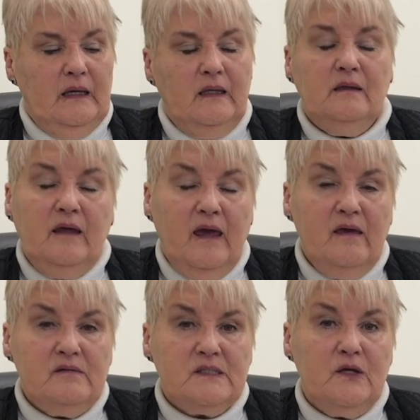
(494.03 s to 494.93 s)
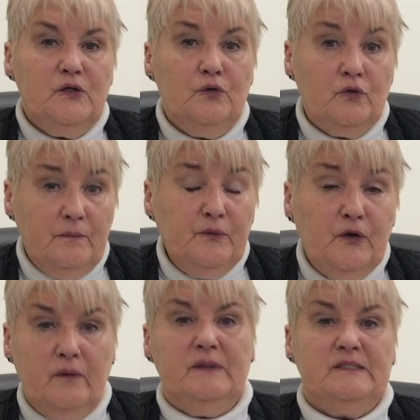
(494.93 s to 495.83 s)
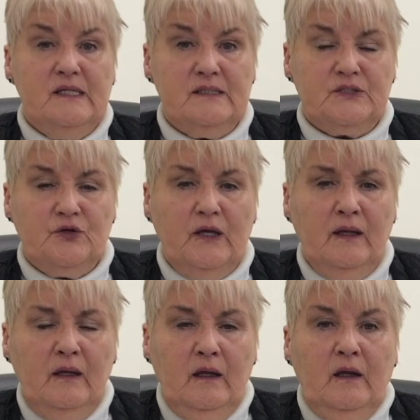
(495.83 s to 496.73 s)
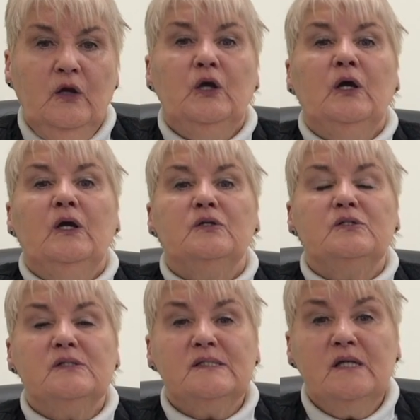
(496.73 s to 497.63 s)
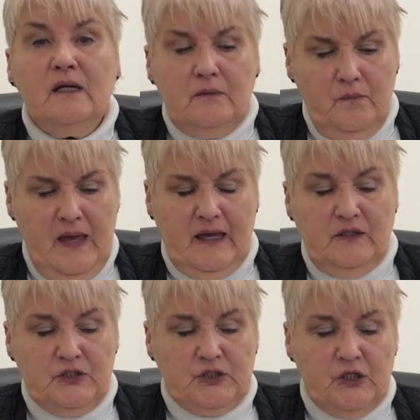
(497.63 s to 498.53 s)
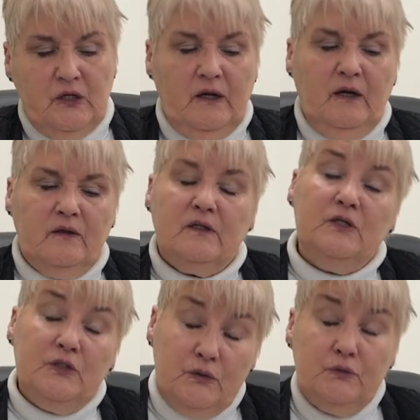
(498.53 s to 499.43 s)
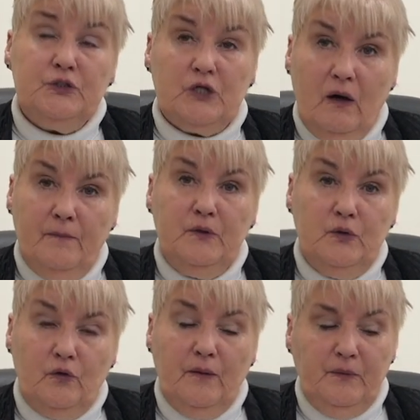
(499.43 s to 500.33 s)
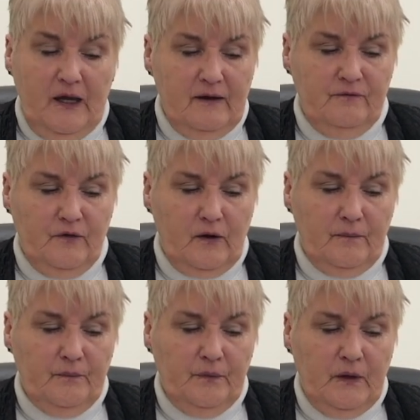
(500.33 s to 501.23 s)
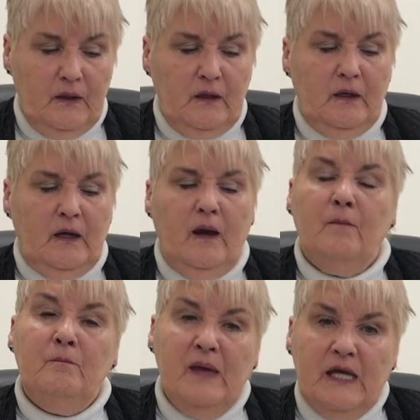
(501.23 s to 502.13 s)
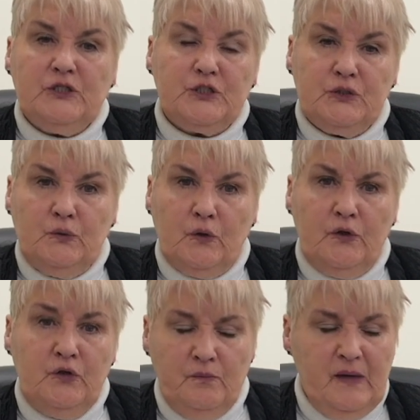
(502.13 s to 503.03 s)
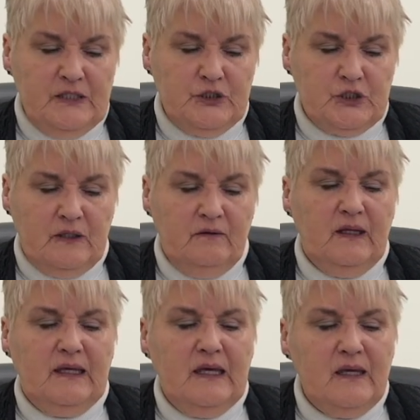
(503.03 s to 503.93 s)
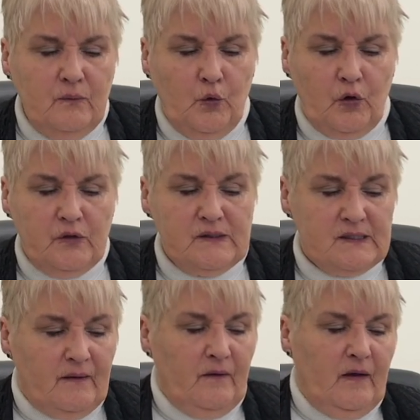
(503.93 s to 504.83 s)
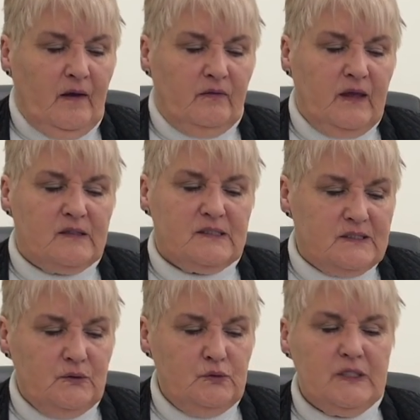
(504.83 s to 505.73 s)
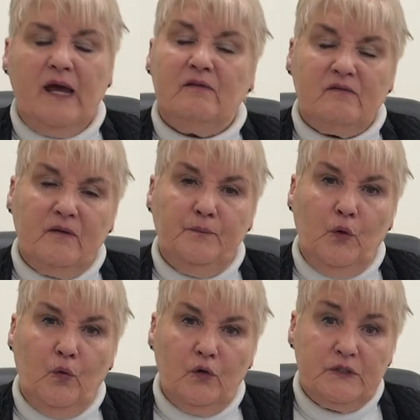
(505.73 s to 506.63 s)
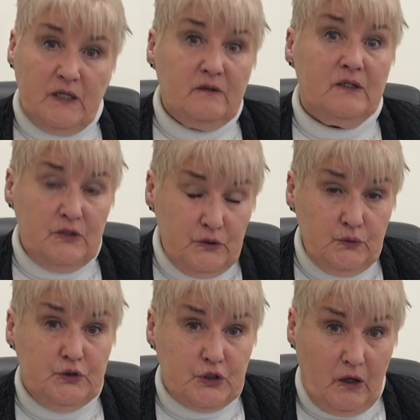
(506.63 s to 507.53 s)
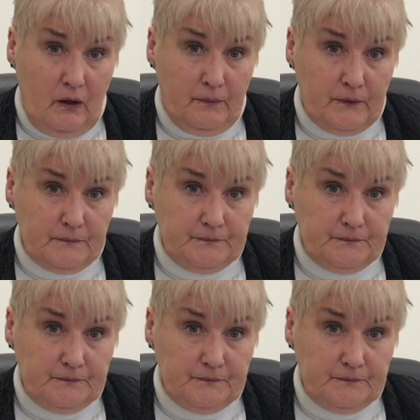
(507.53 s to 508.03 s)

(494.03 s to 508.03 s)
in case your employment history does not match the new job you're applying for. Make sure you mention the keywords that suit and support the new job.